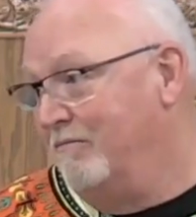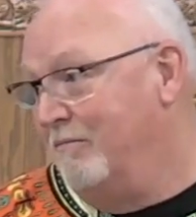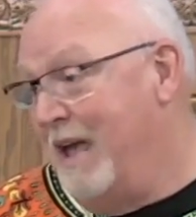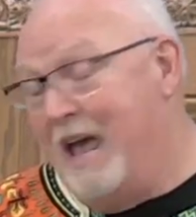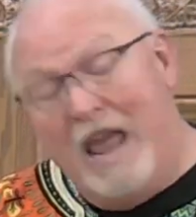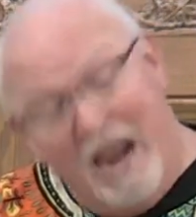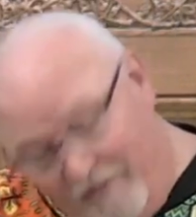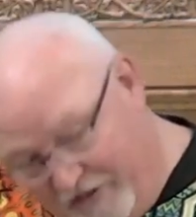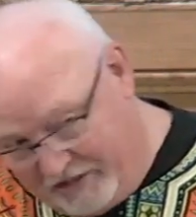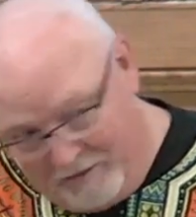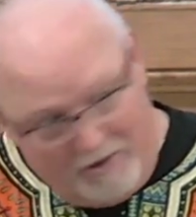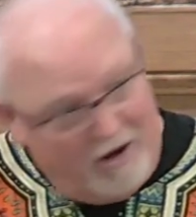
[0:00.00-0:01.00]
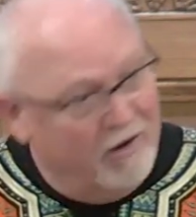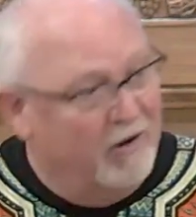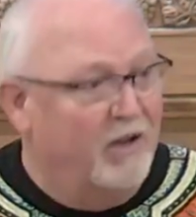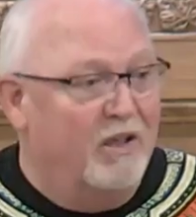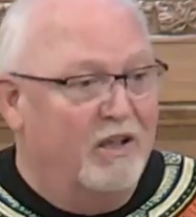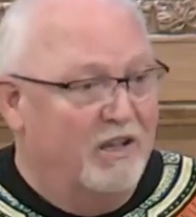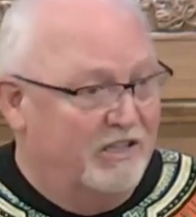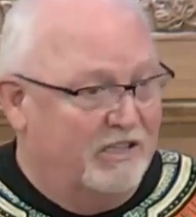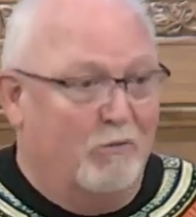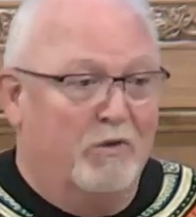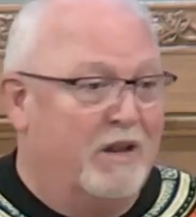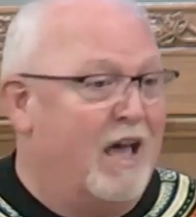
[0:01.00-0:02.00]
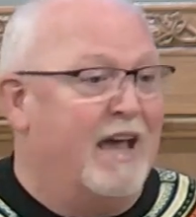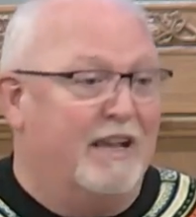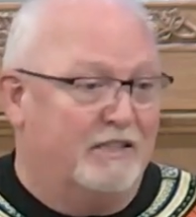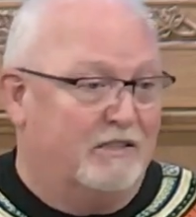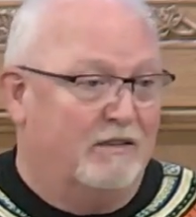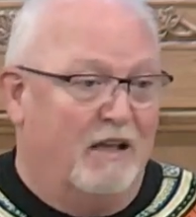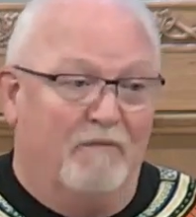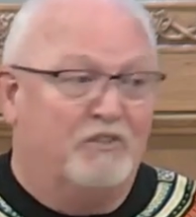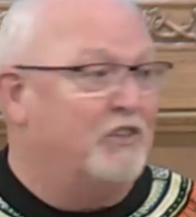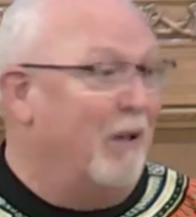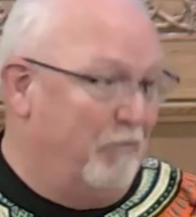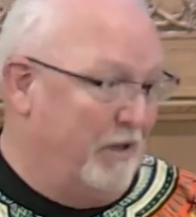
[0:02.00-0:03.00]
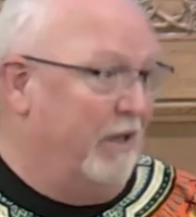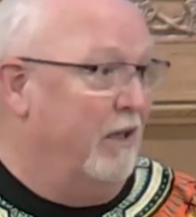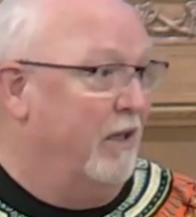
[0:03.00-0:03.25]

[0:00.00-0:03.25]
At every seminar, someone dies of something,